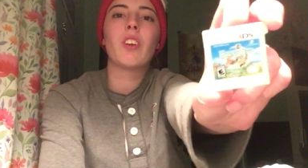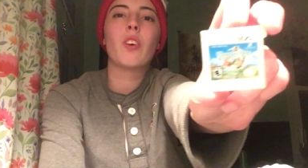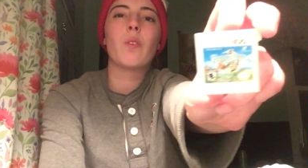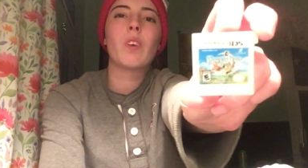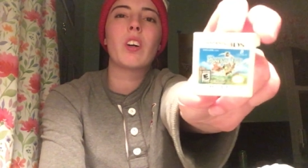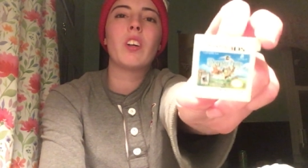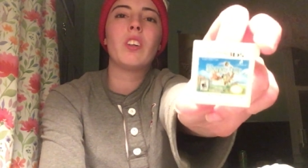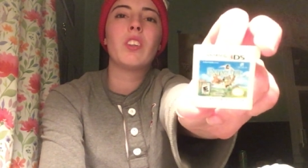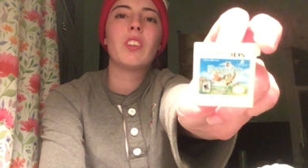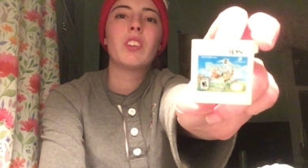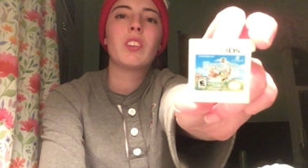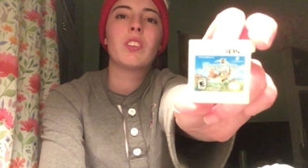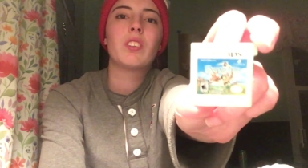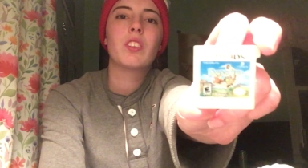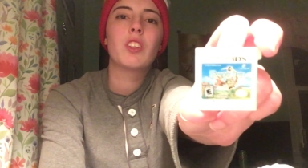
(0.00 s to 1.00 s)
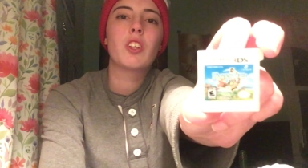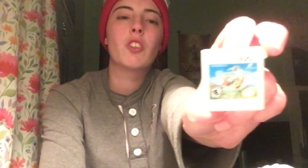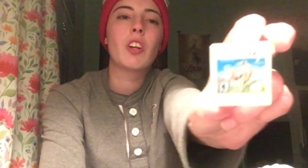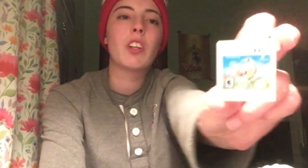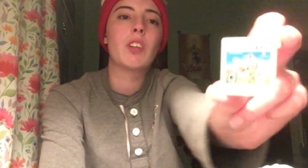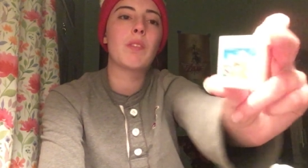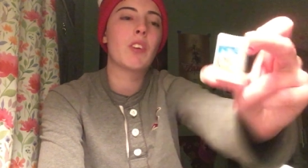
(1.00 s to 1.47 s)
little world. You can
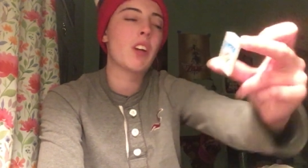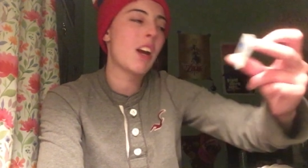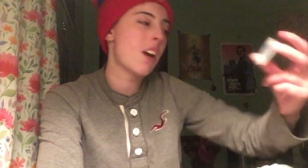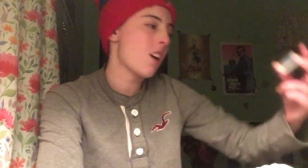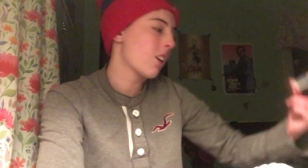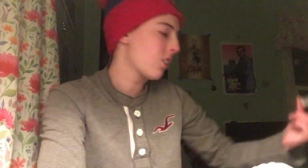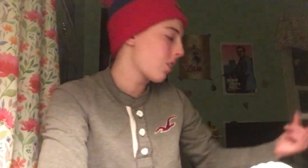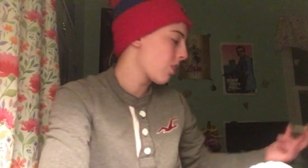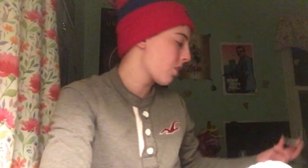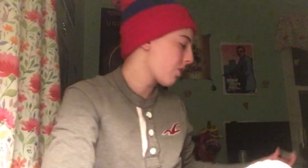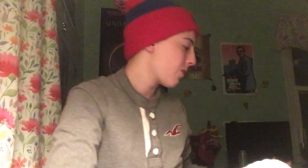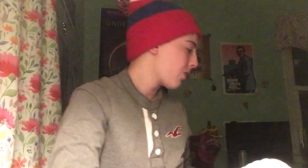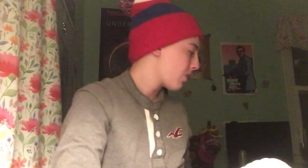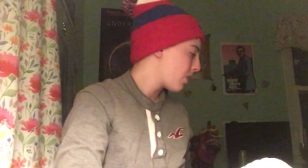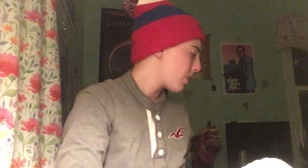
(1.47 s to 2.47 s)
dress up your character.